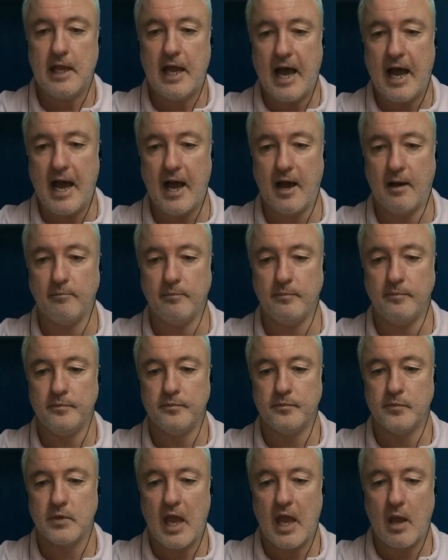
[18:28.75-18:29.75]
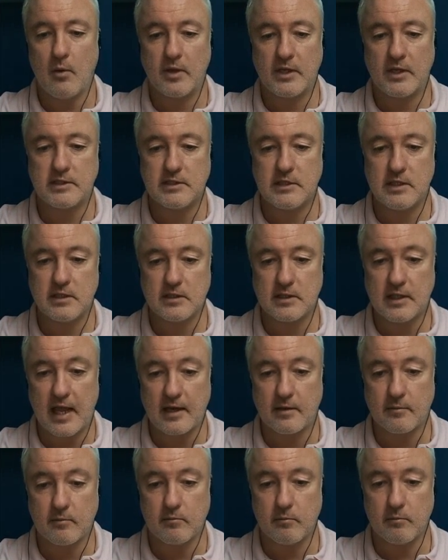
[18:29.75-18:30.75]
And we can see
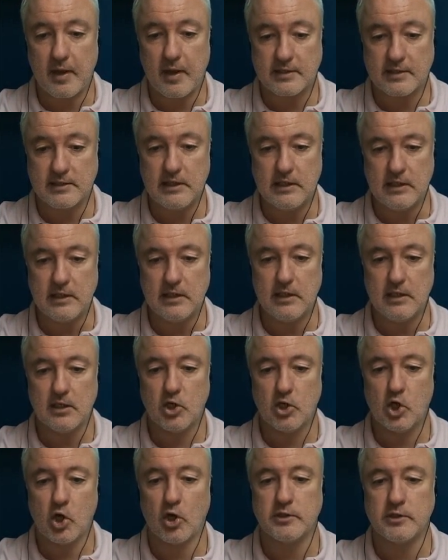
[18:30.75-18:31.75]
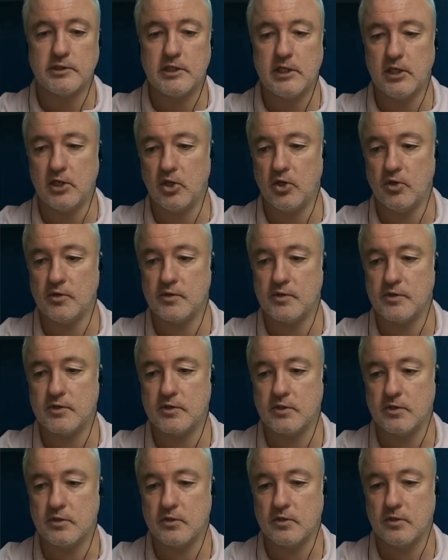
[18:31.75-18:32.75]
that MACD
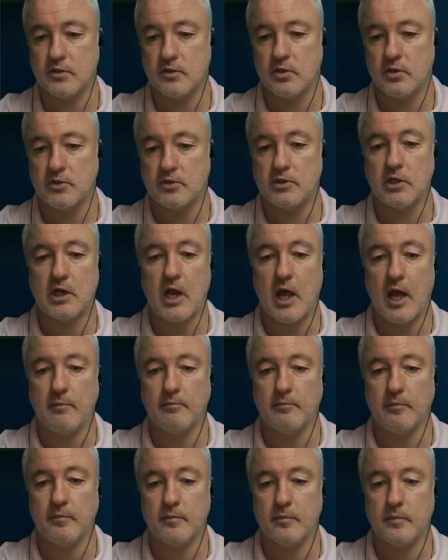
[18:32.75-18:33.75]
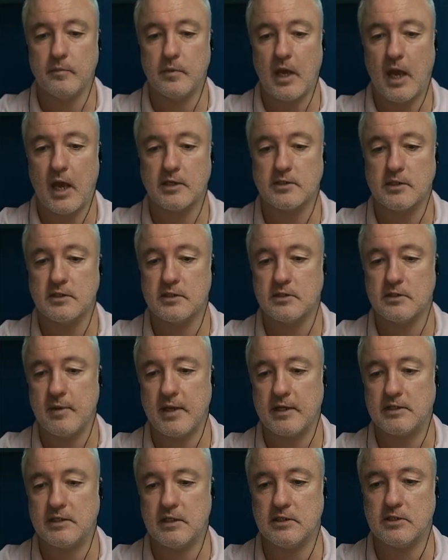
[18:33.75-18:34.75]
continues to climb. Okay, so this
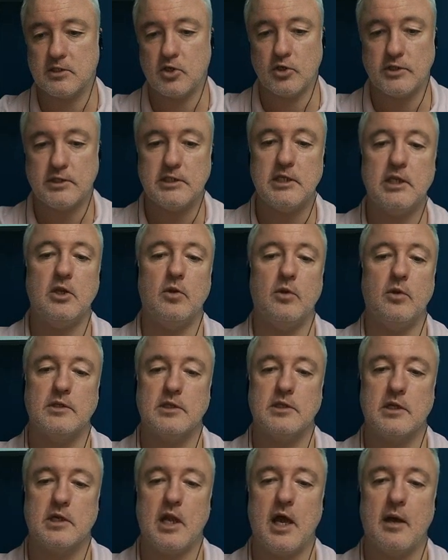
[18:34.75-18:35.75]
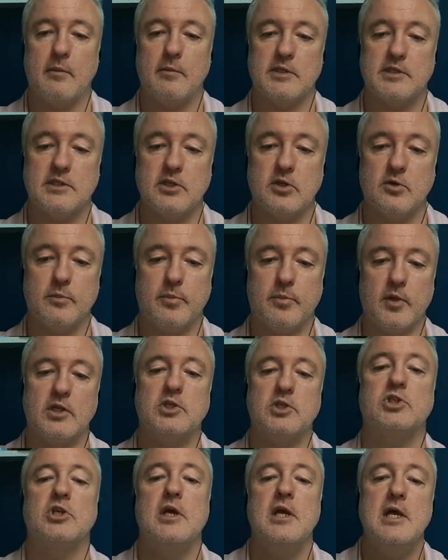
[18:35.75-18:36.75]
MACD is continuing to climb. It's still
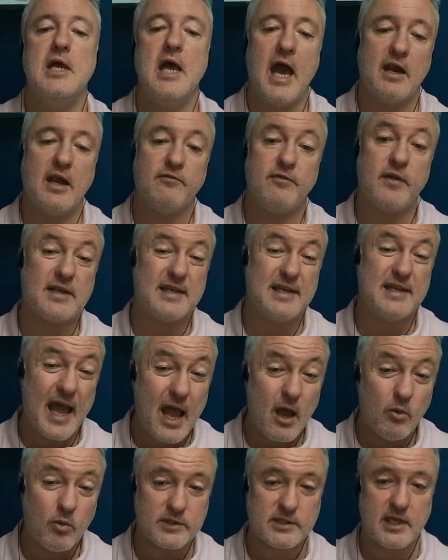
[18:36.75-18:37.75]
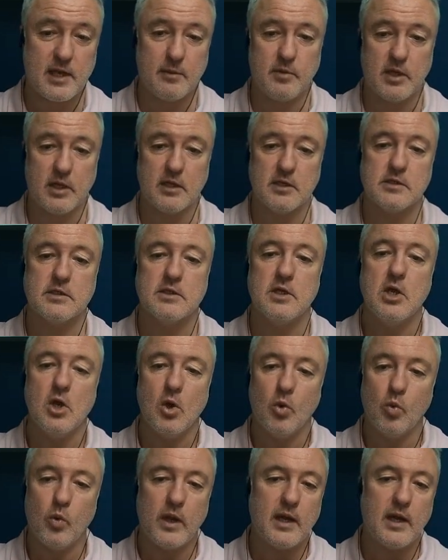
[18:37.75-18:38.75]
bullish. And in fact, now what's happening is
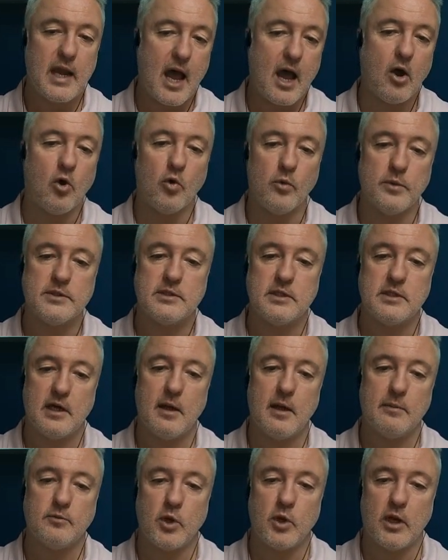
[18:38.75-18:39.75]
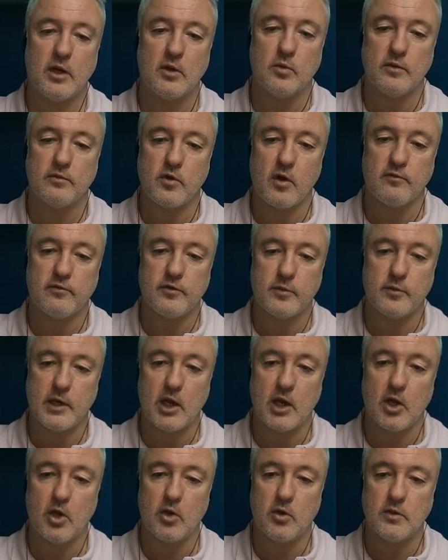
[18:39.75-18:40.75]
we're now almost in an uptrend. We've gone from a
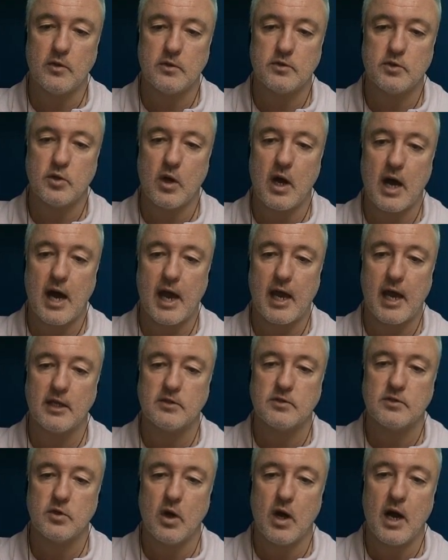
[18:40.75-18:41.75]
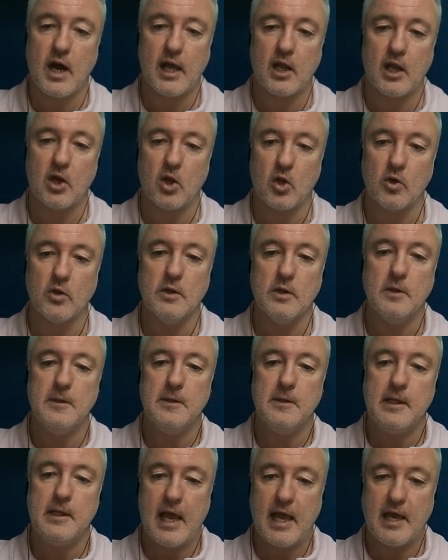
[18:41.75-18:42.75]
low to a high to a higher low,
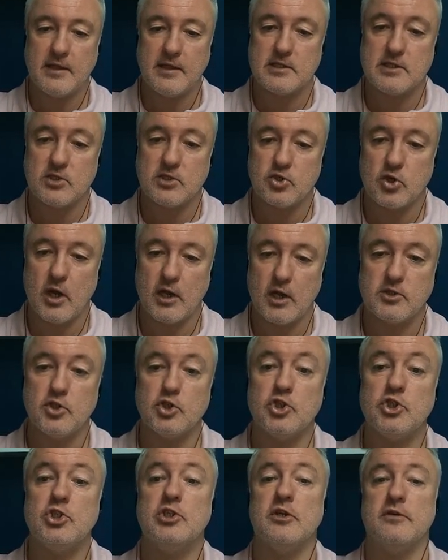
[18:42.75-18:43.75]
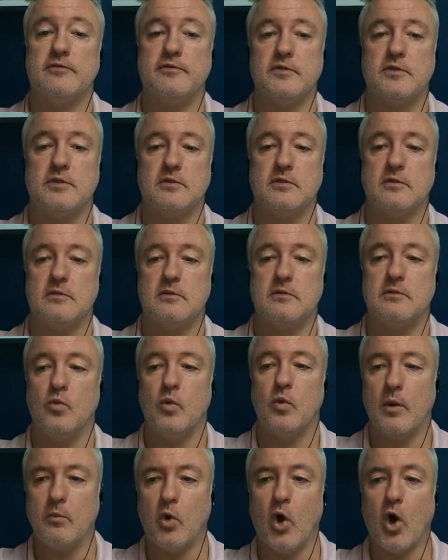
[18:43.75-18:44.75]
and this is trying to shift.
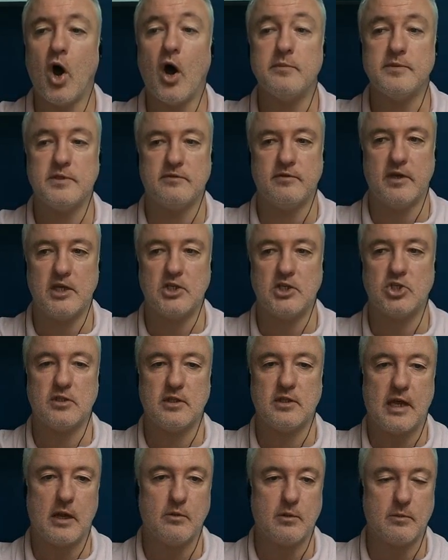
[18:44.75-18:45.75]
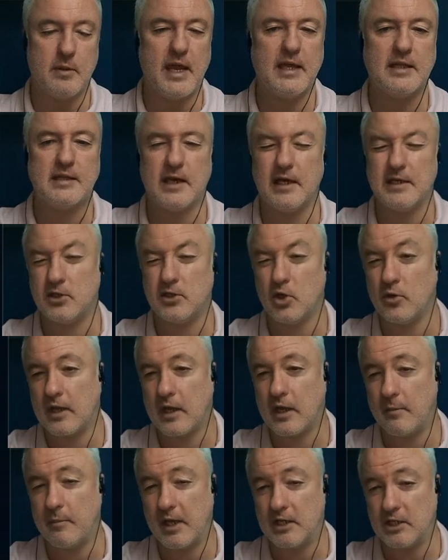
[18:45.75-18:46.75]
One more observation that I would make that I don't
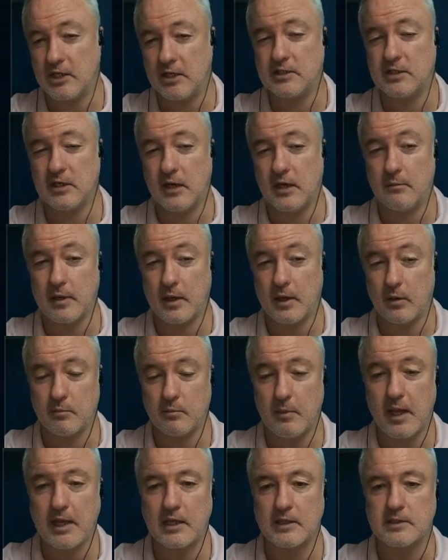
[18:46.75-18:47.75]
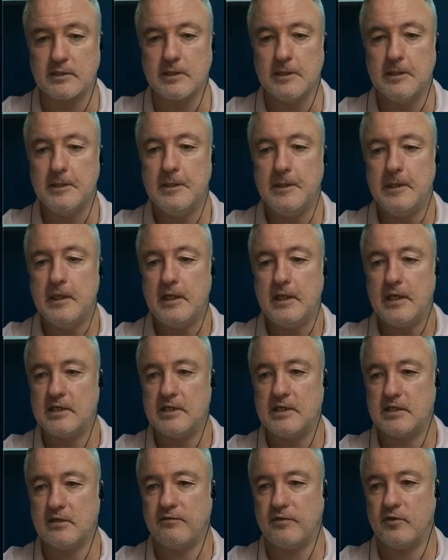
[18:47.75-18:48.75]
think I made yesterday, but I would make it,
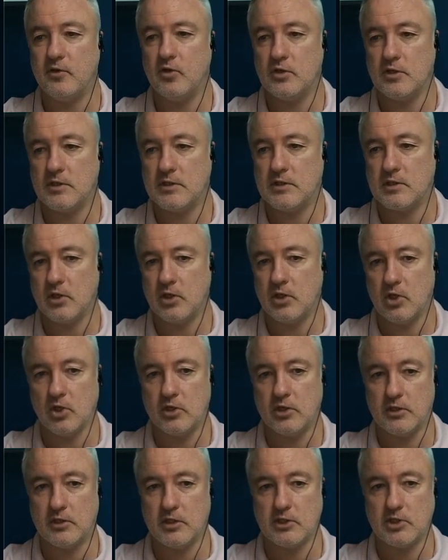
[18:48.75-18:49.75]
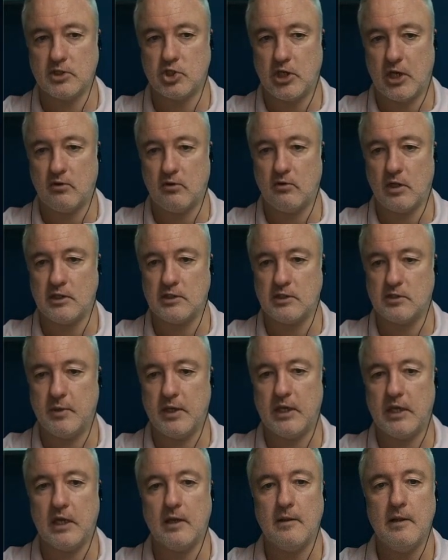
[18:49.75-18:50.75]
is if you just look at this generally
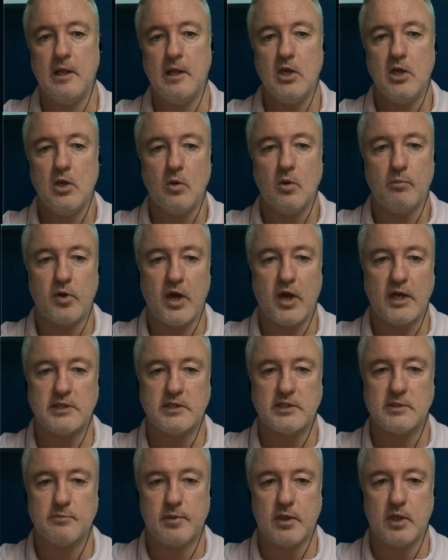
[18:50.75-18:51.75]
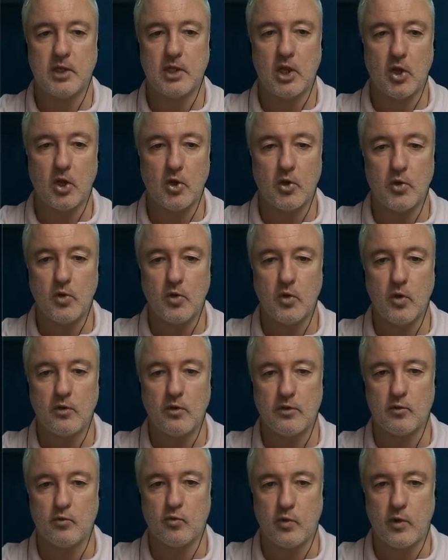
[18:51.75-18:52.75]
speaking, price is below
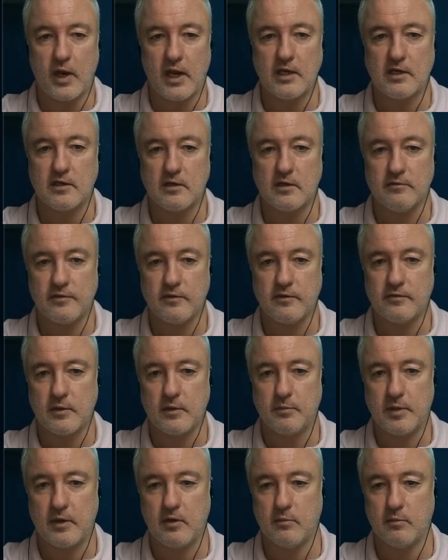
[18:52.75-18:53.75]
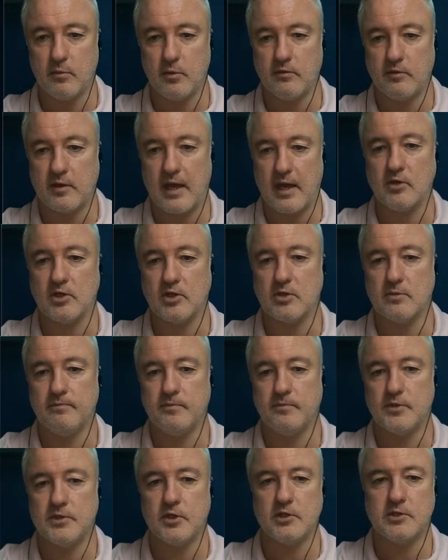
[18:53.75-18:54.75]
the red 50-period moving average.
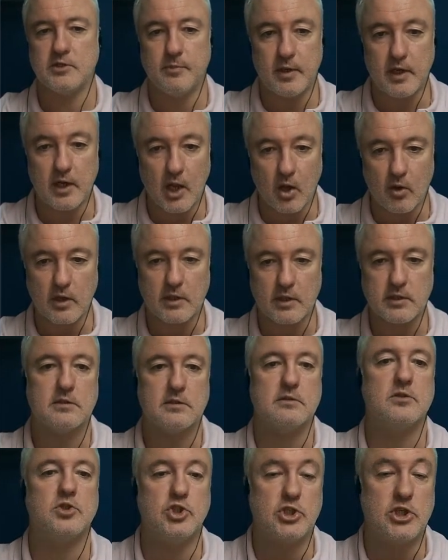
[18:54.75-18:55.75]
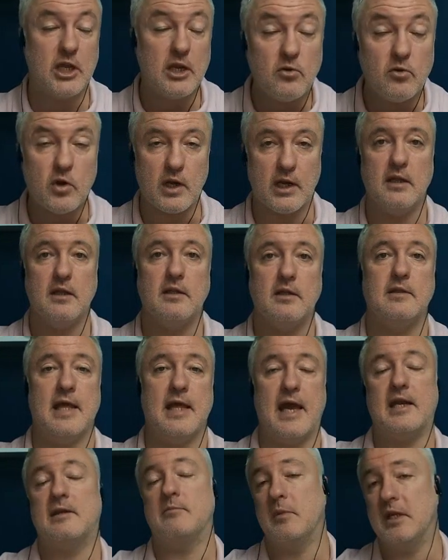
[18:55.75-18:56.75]
So it's below it. Generally,
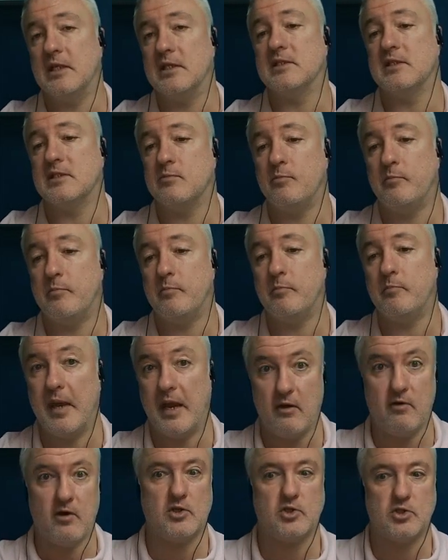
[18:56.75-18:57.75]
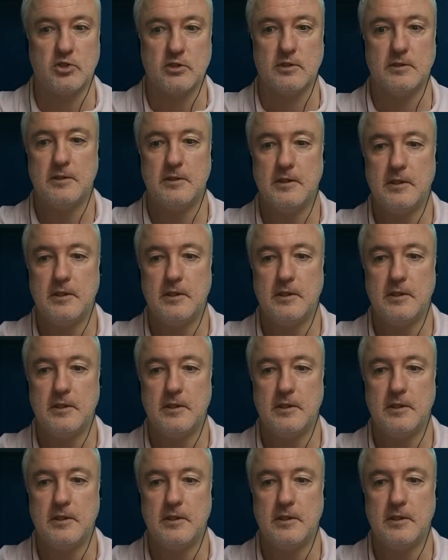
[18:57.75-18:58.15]
that means it's bearish.